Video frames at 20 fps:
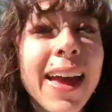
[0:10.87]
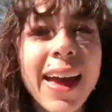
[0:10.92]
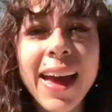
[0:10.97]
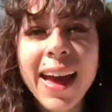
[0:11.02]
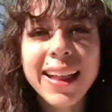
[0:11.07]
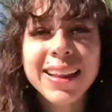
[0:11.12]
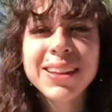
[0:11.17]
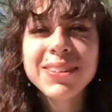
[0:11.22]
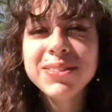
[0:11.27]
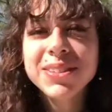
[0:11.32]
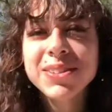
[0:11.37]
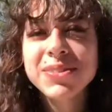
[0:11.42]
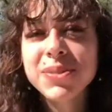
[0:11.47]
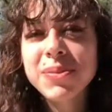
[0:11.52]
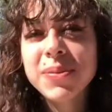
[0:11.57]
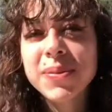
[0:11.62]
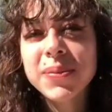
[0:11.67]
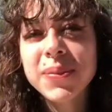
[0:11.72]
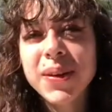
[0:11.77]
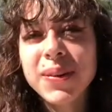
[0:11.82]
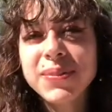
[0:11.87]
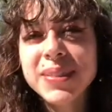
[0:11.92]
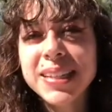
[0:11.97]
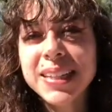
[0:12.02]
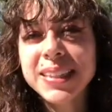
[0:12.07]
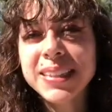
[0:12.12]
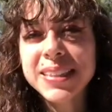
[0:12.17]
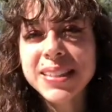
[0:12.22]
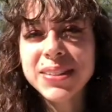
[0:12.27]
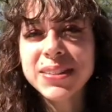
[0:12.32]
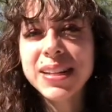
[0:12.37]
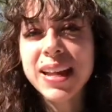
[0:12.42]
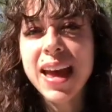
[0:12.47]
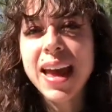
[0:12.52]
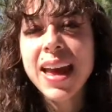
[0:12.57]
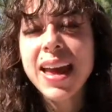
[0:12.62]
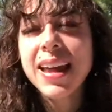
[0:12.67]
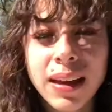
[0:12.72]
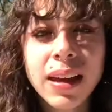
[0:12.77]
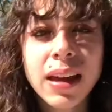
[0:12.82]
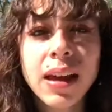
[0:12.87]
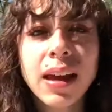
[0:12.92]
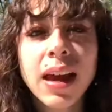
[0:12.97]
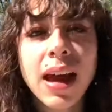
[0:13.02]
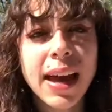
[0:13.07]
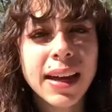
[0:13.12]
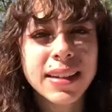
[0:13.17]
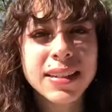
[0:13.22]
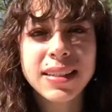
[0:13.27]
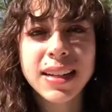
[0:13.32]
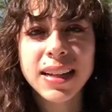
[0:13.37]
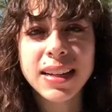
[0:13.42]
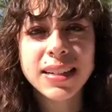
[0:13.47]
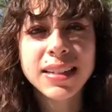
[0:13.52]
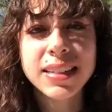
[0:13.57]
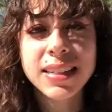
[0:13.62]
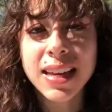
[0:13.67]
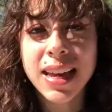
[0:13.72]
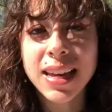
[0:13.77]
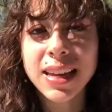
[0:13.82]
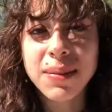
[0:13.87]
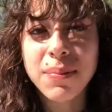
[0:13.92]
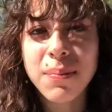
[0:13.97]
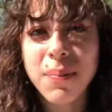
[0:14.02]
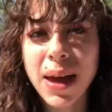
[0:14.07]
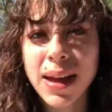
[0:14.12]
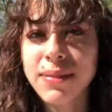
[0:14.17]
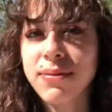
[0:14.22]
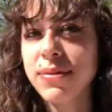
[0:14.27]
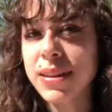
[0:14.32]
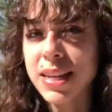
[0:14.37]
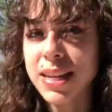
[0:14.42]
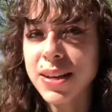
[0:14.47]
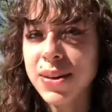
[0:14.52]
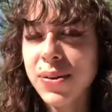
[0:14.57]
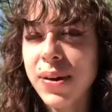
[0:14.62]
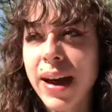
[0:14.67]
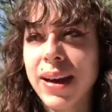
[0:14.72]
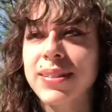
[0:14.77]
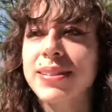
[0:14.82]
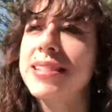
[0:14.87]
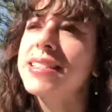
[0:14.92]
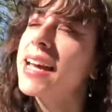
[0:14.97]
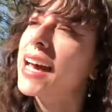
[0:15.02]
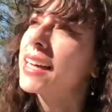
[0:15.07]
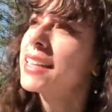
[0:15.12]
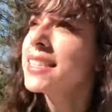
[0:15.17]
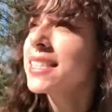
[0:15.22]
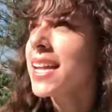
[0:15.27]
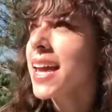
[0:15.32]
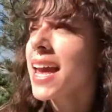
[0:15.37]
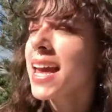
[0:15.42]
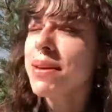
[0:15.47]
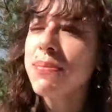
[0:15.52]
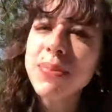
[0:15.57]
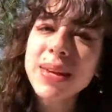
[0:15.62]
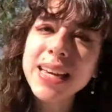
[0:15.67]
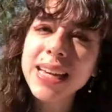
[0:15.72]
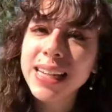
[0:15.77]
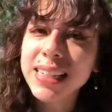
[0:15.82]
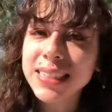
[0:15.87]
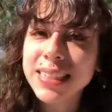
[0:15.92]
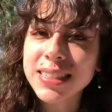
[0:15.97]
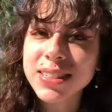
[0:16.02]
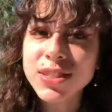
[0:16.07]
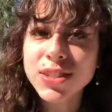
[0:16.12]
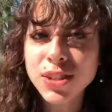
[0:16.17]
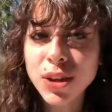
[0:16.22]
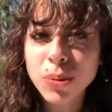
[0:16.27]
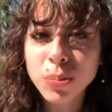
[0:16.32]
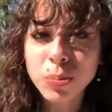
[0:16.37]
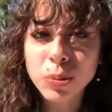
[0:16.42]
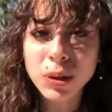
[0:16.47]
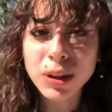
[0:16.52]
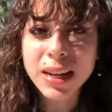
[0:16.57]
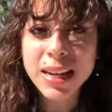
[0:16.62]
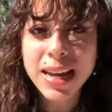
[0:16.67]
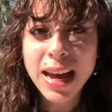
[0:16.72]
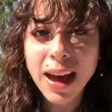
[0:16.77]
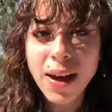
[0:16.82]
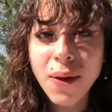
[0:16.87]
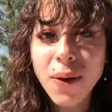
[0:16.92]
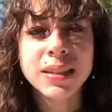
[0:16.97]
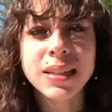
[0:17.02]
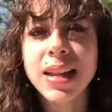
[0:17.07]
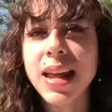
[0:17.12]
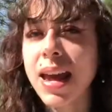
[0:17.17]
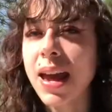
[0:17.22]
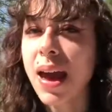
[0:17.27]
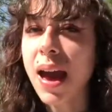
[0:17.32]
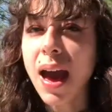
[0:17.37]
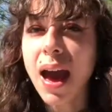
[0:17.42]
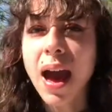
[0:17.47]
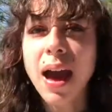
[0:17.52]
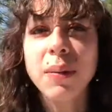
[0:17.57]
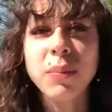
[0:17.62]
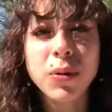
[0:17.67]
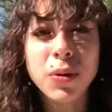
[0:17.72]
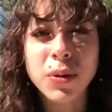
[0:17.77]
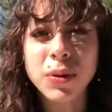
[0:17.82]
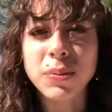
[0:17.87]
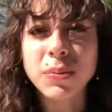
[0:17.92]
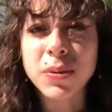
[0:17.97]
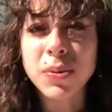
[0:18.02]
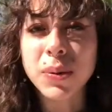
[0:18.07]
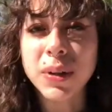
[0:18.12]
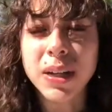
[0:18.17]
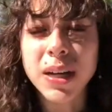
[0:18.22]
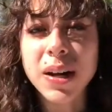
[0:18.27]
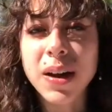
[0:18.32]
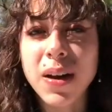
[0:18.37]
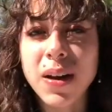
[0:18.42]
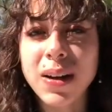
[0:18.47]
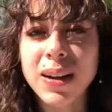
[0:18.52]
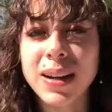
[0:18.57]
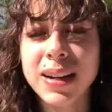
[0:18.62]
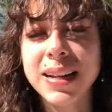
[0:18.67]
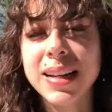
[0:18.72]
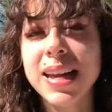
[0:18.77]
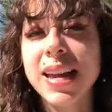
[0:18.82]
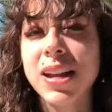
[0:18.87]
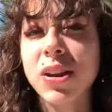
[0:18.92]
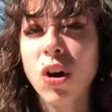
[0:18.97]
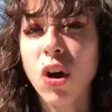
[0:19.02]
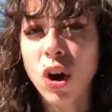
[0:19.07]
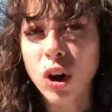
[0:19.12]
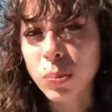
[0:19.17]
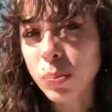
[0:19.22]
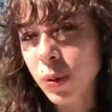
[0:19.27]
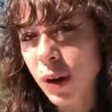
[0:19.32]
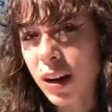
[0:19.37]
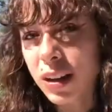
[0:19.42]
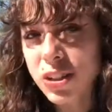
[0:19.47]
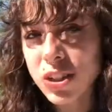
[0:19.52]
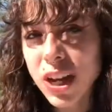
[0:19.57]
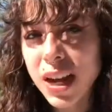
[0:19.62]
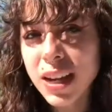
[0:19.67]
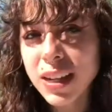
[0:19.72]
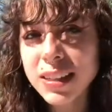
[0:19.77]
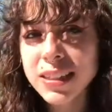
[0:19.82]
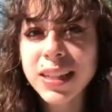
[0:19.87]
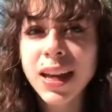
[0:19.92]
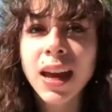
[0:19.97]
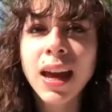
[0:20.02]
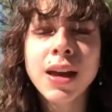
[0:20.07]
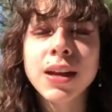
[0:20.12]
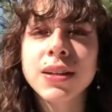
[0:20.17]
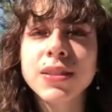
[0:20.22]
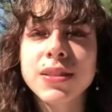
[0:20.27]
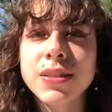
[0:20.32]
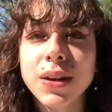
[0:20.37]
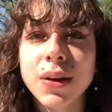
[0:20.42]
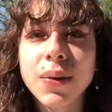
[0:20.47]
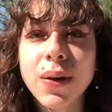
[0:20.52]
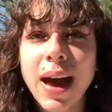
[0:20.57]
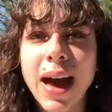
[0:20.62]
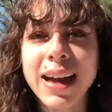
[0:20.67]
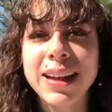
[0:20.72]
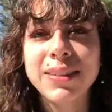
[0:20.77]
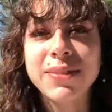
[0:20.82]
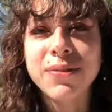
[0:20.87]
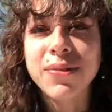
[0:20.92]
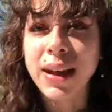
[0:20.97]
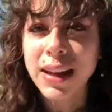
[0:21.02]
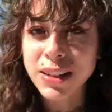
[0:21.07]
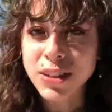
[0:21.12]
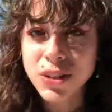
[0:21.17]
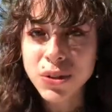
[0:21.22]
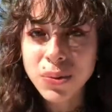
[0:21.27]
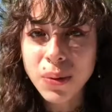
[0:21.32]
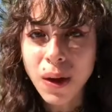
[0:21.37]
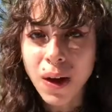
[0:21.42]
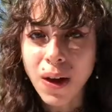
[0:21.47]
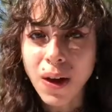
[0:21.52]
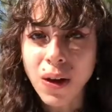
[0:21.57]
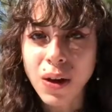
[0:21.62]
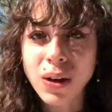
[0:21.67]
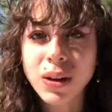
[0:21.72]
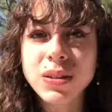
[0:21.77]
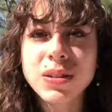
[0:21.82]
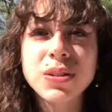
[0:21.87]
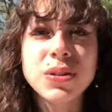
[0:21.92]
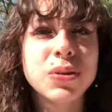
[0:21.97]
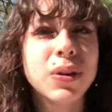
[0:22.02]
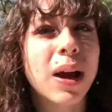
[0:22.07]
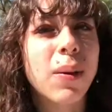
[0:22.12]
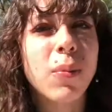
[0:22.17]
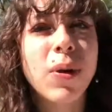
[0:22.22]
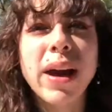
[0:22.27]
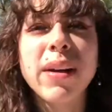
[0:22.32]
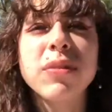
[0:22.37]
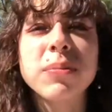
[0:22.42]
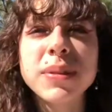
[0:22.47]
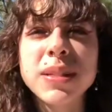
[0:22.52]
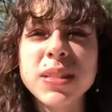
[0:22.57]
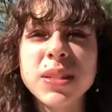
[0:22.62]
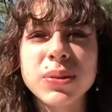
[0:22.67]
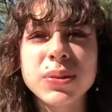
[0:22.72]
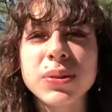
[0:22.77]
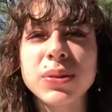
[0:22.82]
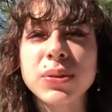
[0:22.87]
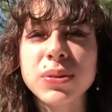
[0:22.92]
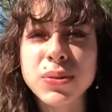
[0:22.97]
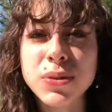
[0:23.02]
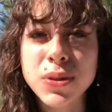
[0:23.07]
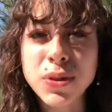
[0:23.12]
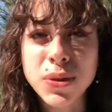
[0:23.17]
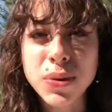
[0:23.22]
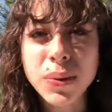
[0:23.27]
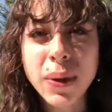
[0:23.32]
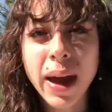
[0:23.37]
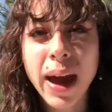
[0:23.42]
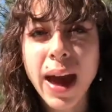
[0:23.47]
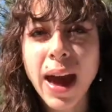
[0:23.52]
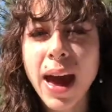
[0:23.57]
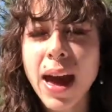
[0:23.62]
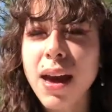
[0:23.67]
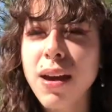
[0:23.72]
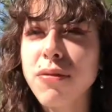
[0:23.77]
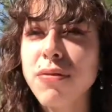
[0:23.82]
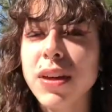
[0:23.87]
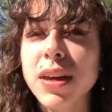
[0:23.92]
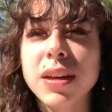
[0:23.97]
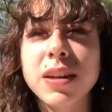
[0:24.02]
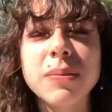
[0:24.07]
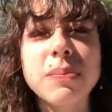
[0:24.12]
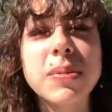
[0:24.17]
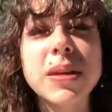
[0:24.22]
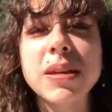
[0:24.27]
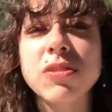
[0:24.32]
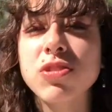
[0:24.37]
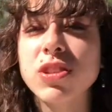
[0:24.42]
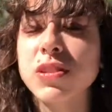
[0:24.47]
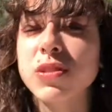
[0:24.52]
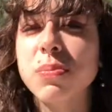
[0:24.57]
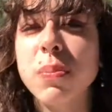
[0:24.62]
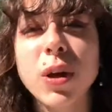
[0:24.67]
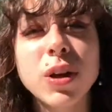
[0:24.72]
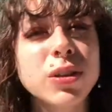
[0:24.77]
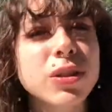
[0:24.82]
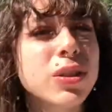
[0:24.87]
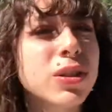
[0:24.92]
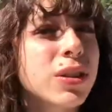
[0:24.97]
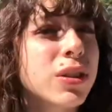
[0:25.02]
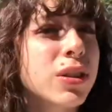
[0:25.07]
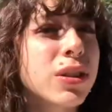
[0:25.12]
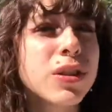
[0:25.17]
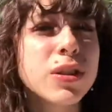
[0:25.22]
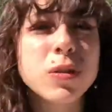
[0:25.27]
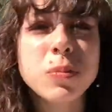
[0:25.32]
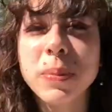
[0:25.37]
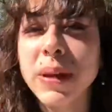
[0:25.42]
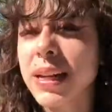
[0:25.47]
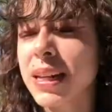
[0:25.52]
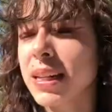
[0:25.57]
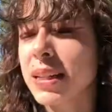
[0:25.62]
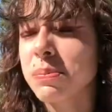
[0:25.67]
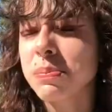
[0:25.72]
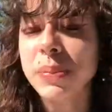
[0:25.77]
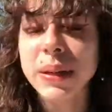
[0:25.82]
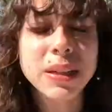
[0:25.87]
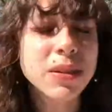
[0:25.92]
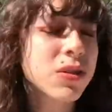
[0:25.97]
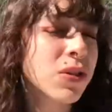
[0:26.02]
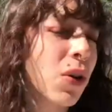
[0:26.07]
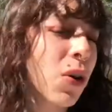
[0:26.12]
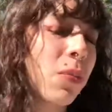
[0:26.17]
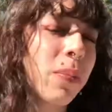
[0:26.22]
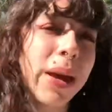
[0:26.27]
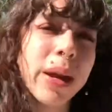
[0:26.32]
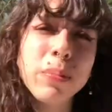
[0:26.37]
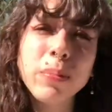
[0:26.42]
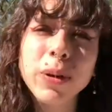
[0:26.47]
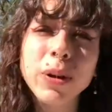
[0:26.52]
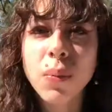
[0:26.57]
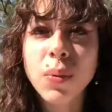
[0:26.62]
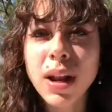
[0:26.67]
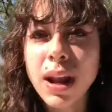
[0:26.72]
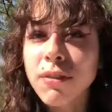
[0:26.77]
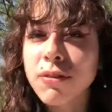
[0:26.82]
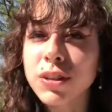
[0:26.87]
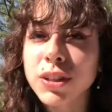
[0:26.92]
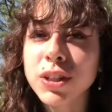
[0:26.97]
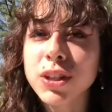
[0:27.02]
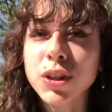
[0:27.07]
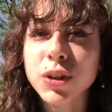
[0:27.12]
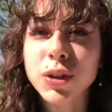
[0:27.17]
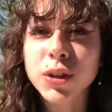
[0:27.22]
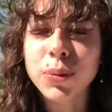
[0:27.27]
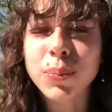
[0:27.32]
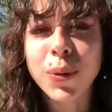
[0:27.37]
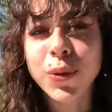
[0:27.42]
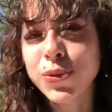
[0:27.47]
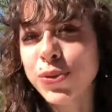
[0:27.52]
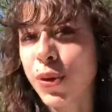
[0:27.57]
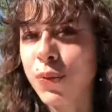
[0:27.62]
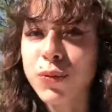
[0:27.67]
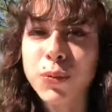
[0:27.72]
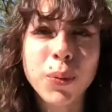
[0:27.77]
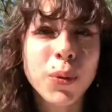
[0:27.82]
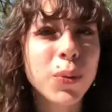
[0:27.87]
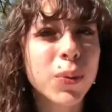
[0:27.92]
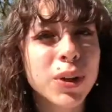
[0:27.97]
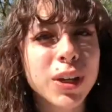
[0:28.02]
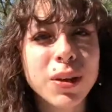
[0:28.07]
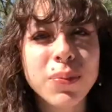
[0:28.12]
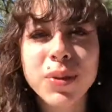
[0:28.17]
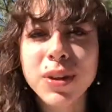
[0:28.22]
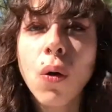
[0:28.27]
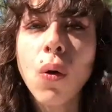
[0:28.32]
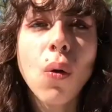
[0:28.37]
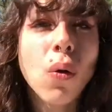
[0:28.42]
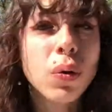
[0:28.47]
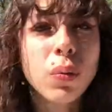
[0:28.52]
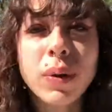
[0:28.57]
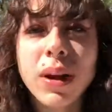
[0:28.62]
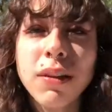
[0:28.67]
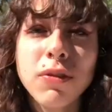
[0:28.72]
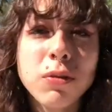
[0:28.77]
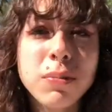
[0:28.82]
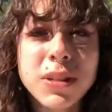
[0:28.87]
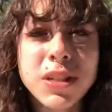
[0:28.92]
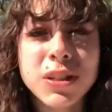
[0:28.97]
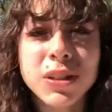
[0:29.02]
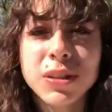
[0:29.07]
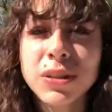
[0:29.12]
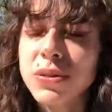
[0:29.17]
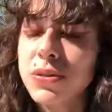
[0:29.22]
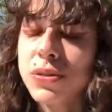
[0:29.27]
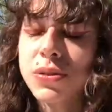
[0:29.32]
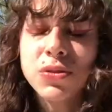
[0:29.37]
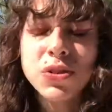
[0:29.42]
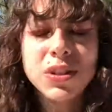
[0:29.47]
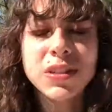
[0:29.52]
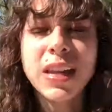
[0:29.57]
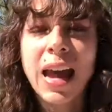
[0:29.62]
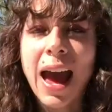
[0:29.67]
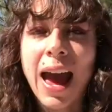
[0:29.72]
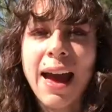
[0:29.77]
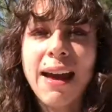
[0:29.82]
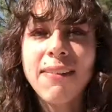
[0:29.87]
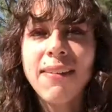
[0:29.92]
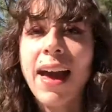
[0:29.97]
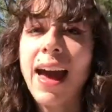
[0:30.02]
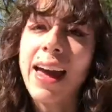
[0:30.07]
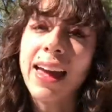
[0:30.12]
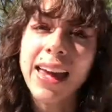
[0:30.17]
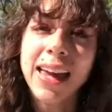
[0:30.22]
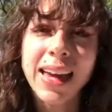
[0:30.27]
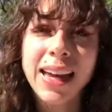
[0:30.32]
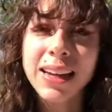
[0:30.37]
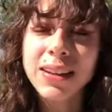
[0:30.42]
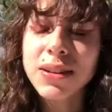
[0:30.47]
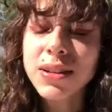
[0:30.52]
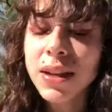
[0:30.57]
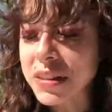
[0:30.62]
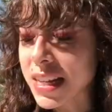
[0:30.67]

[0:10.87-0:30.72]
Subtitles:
Hello, beautiful people of the internet. I decided to take my video outside today because it's so pretty out. Today, I'm going to be working on an art project. So I invite you all to grab whatever materials you have. It could be just markers, pen, pencil, paper, whatever you're most comfortable working with, or whatever materials you just have at hand.